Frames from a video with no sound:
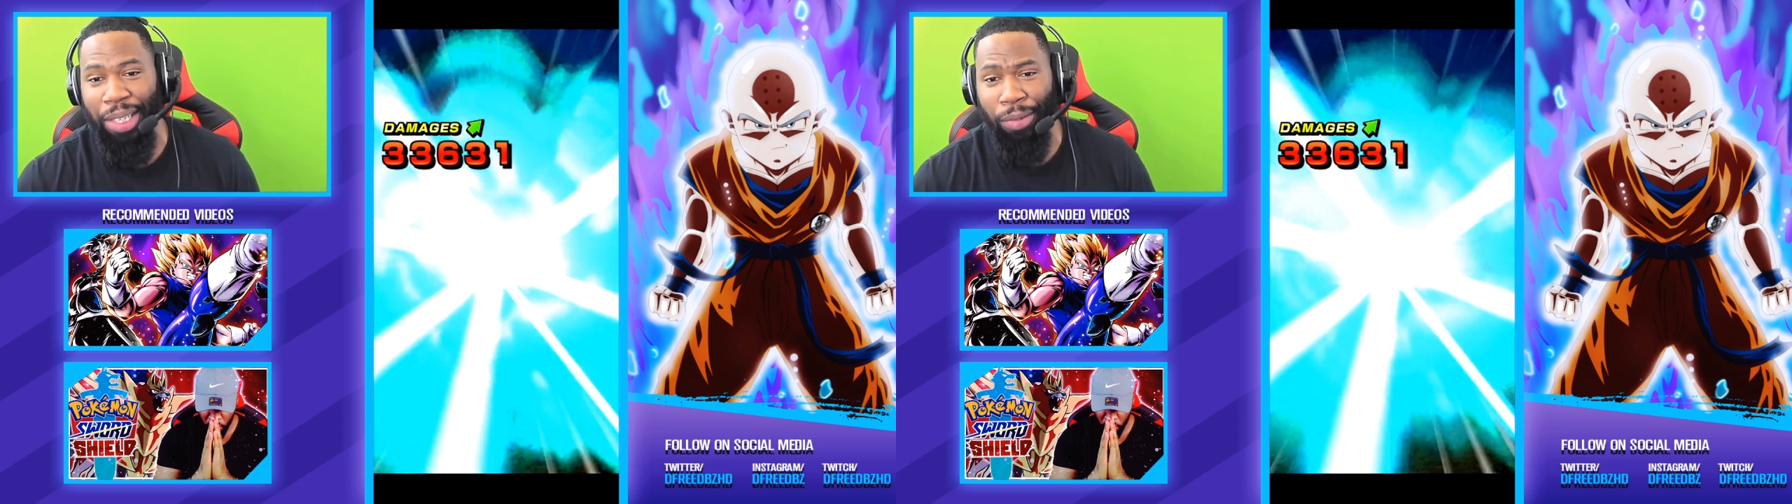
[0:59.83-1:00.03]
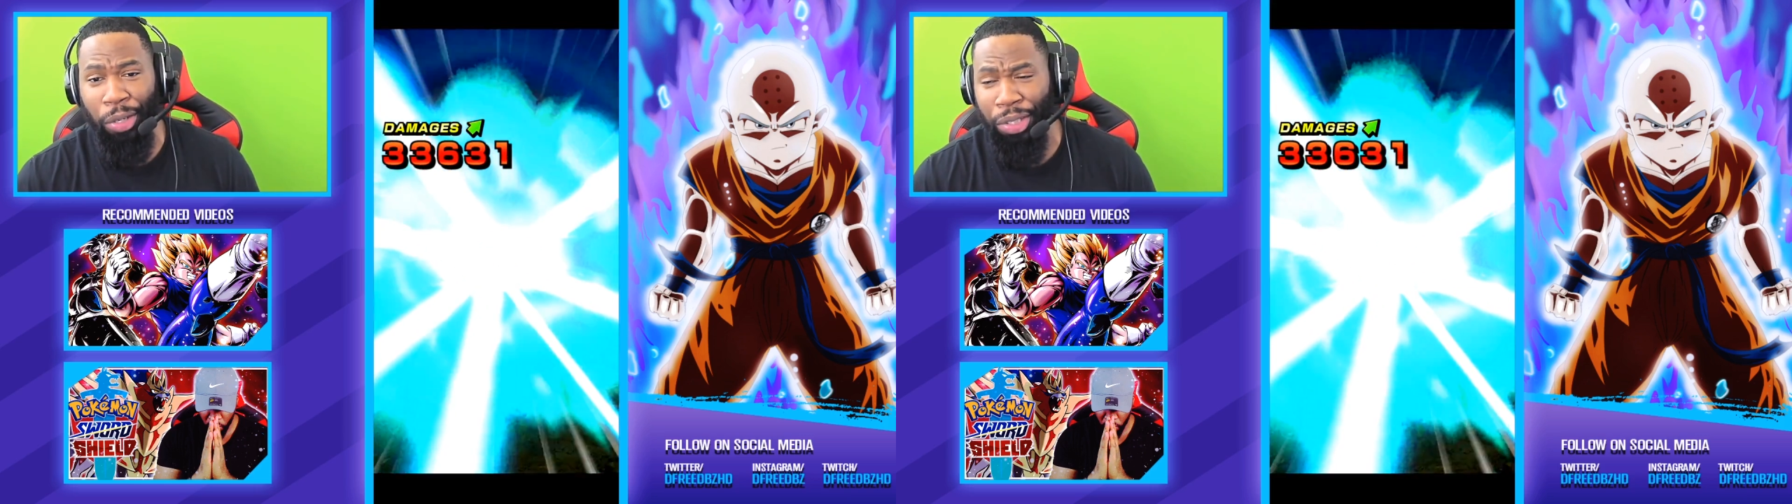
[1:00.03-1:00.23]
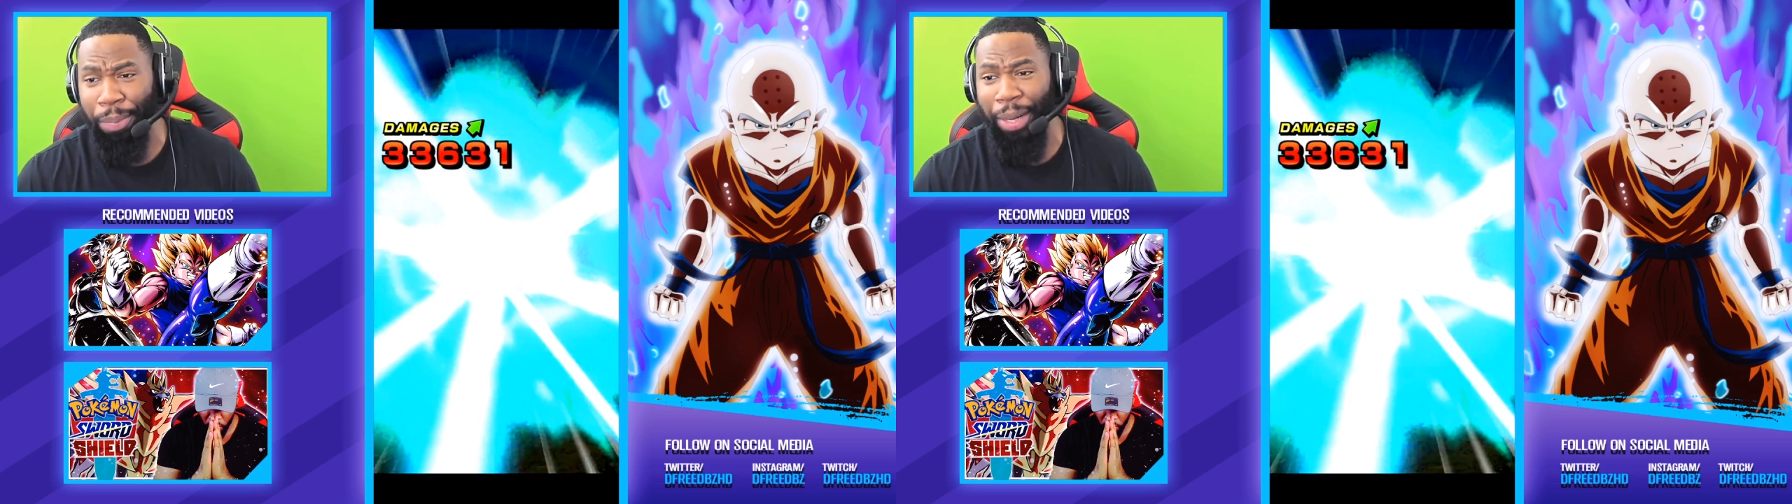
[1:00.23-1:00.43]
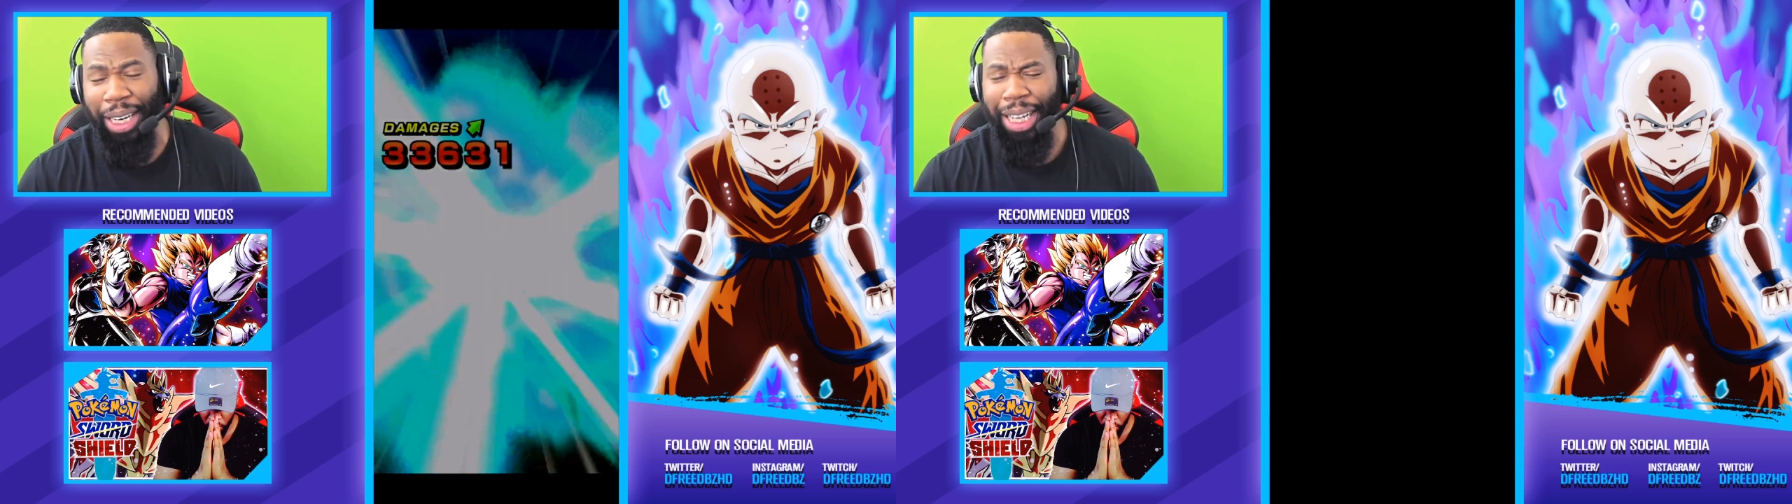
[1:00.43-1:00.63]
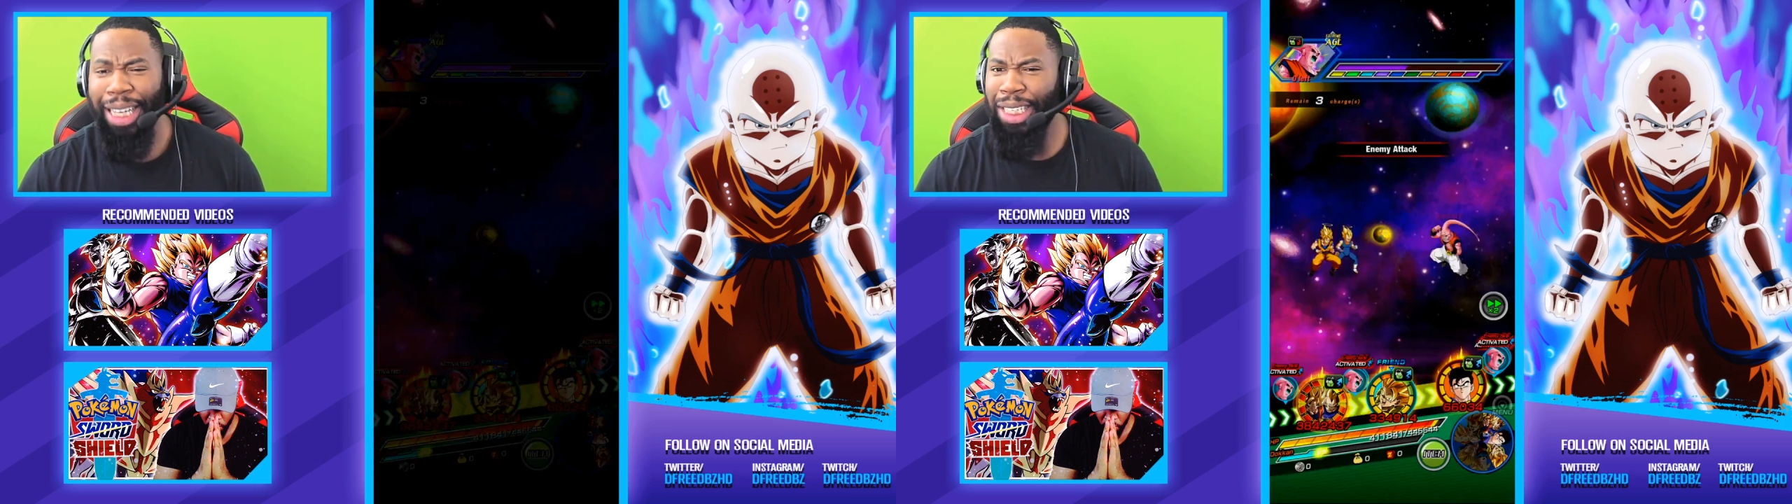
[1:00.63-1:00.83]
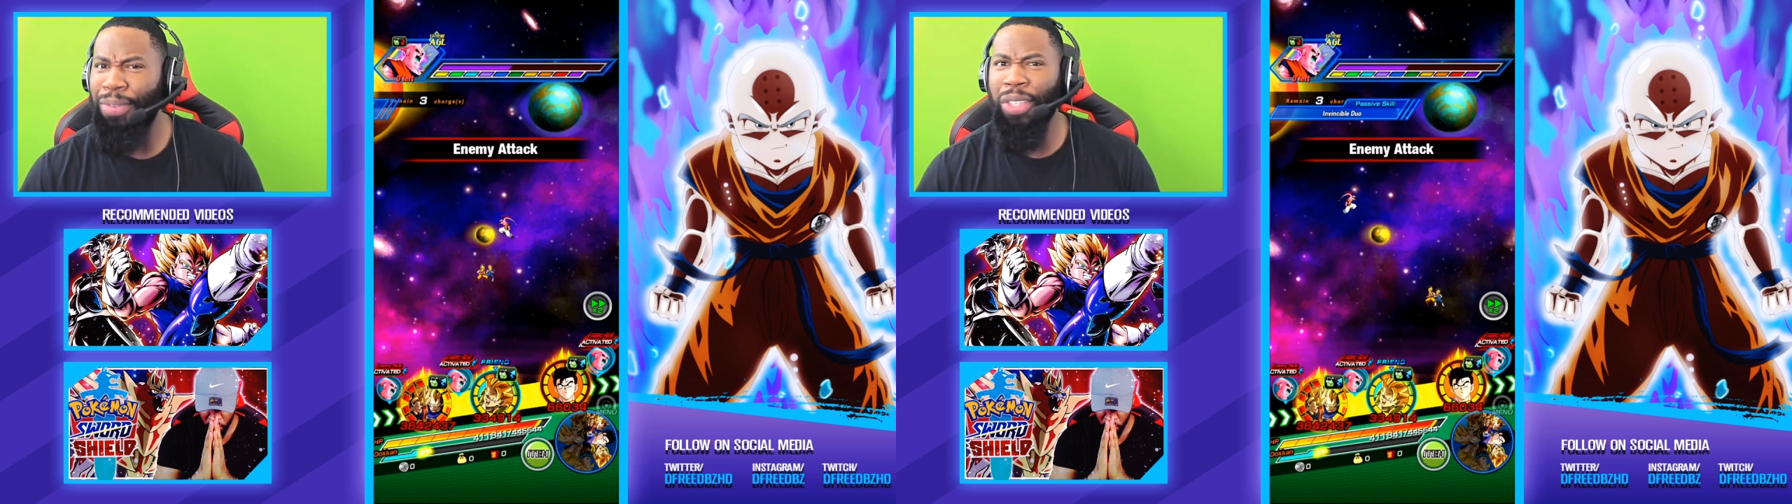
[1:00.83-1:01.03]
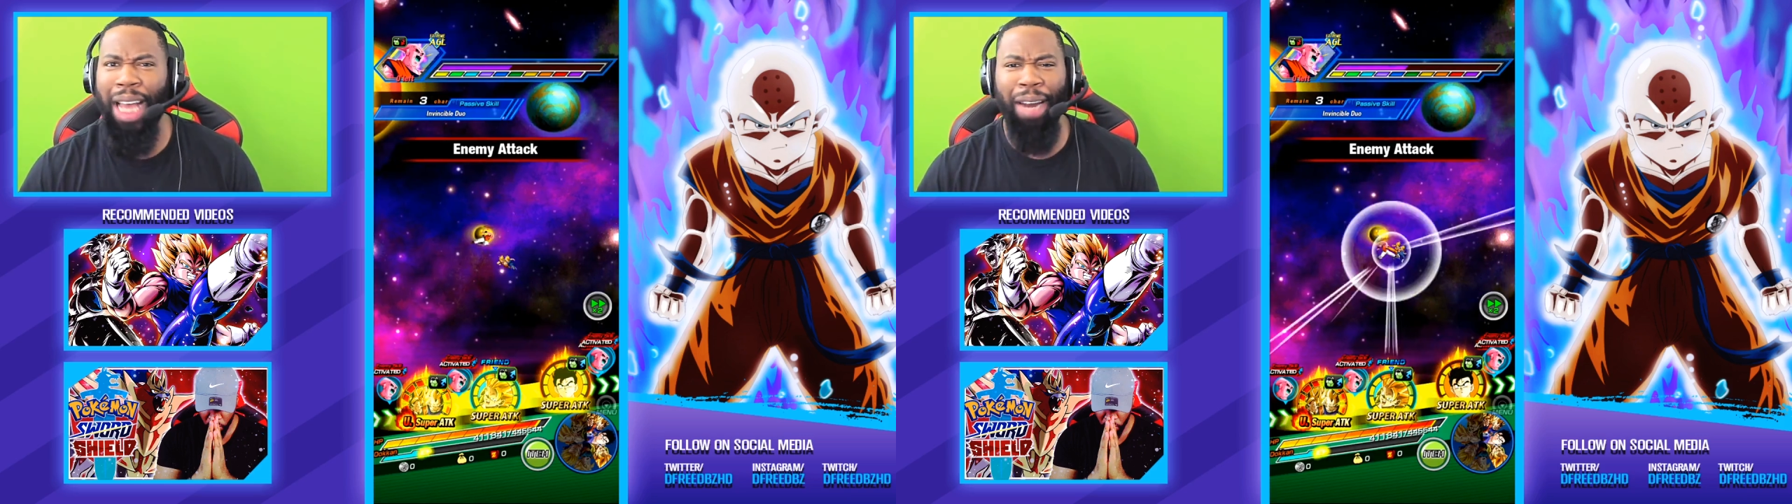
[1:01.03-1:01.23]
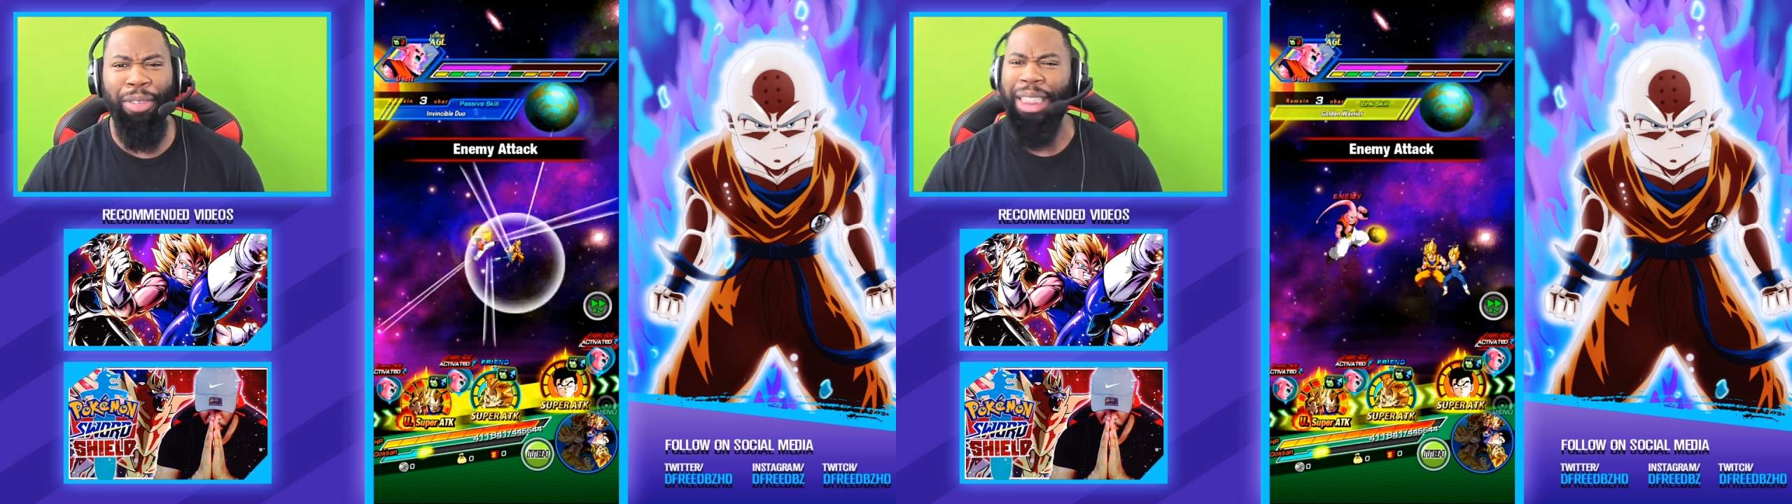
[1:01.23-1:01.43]
version. But it feels
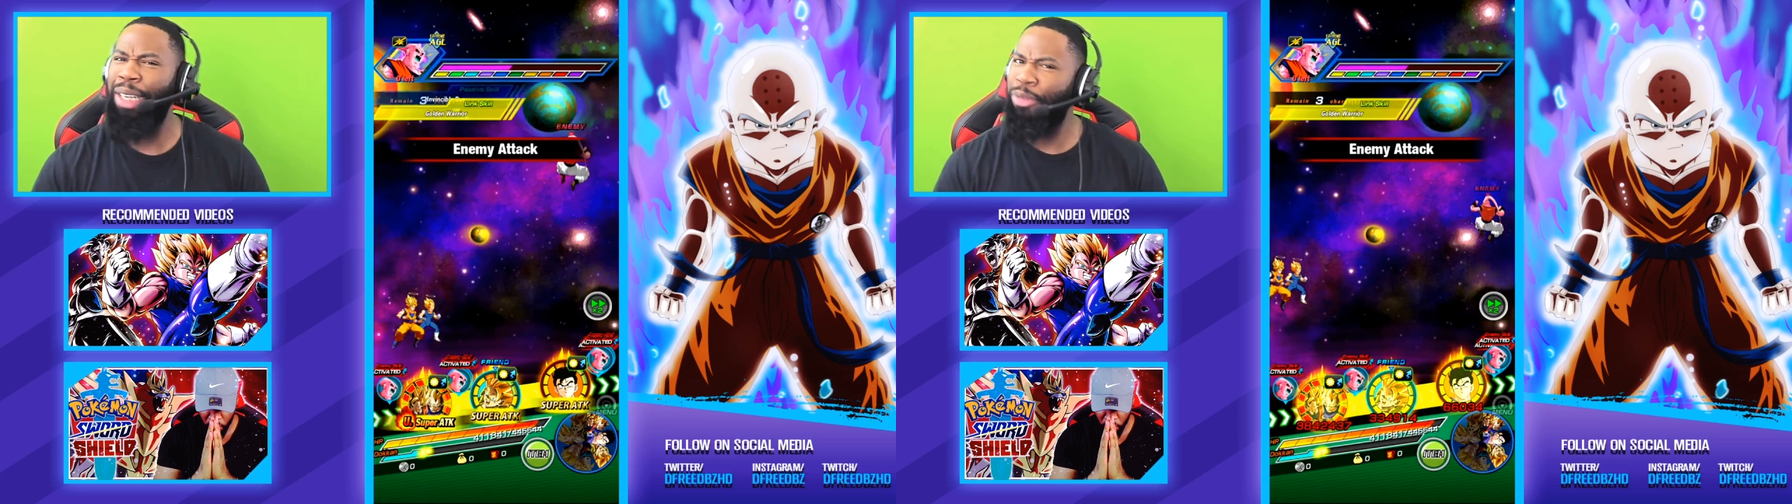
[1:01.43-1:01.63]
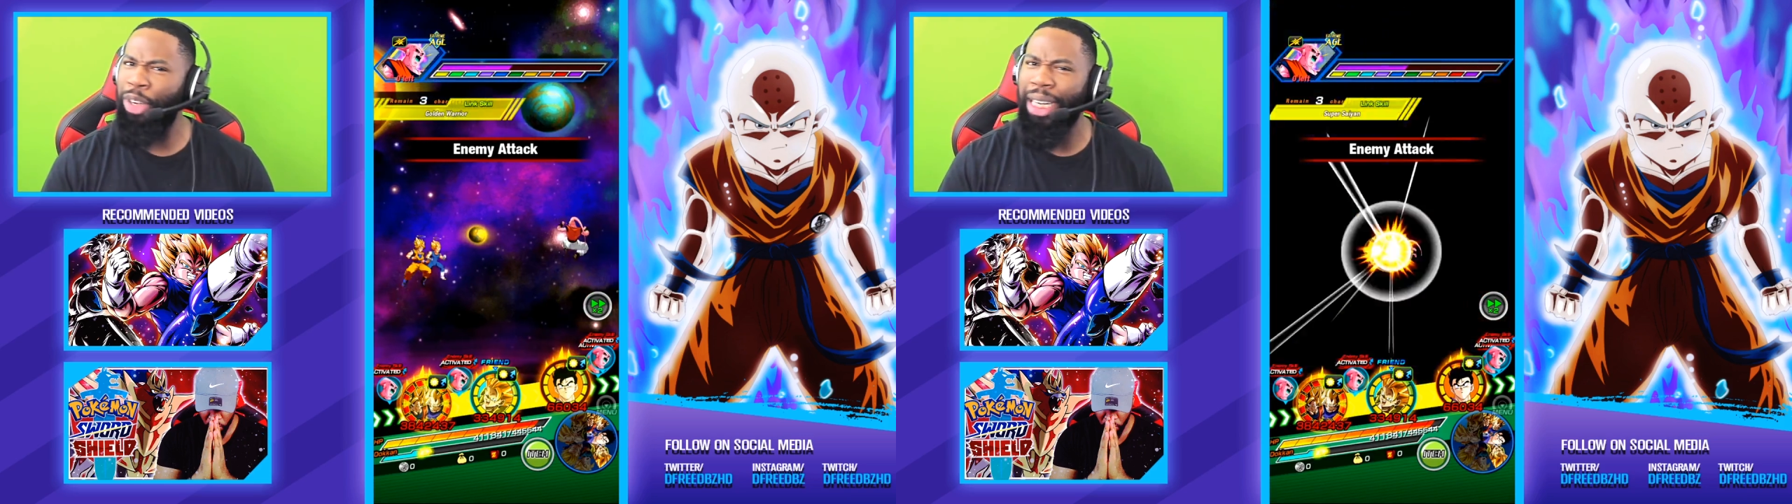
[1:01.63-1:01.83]
kind of different,